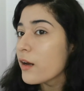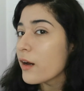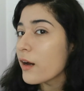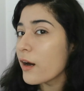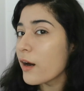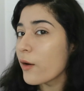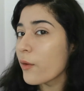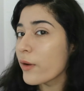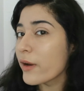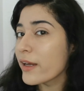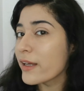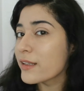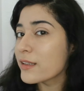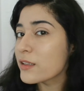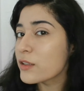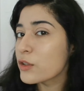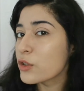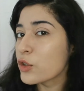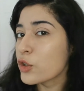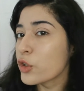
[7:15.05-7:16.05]
how
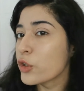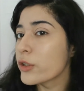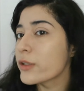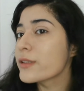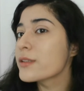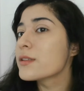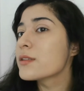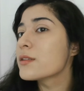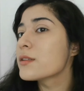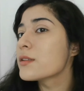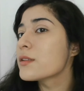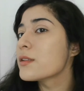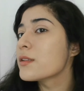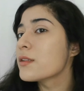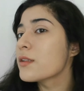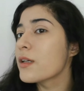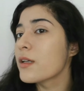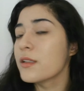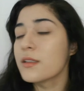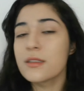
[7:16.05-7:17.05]
it looks
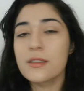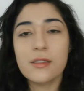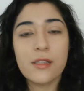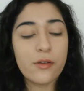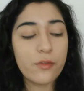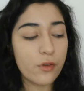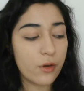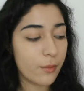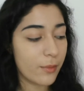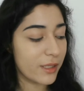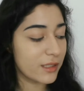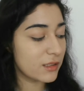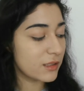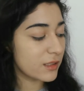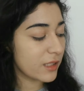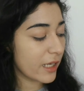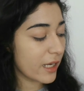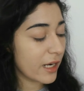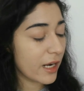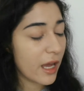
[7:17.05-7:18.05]
and stuff on my
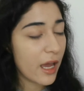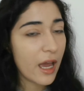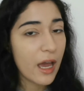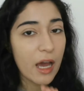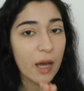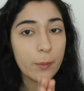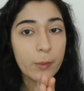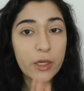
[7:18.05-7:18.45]
skin,